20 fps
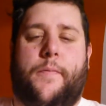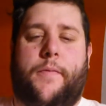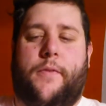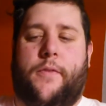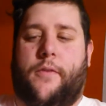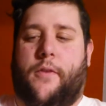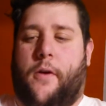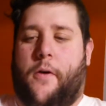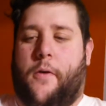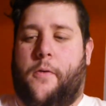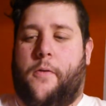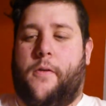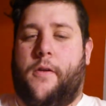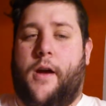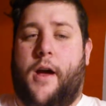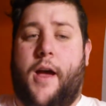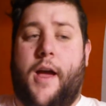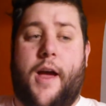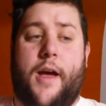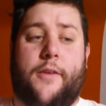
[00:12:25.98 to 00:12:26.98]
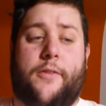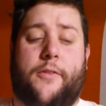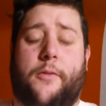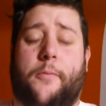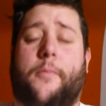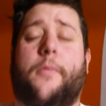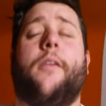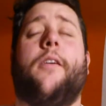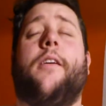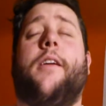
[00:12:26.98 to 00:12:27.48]
So I asked
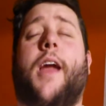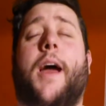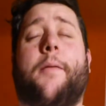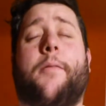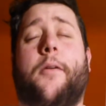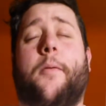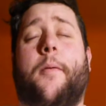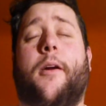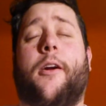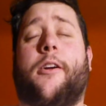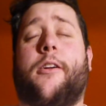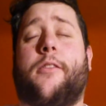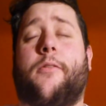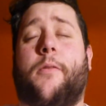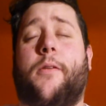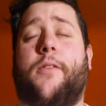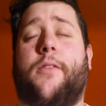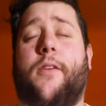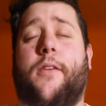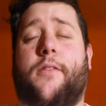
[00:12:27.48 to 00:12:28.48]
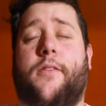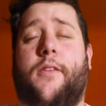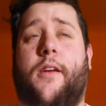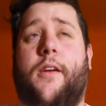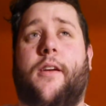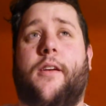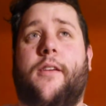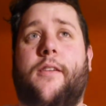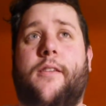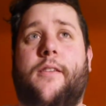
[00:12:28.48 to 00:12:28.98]
him, Captain America 360.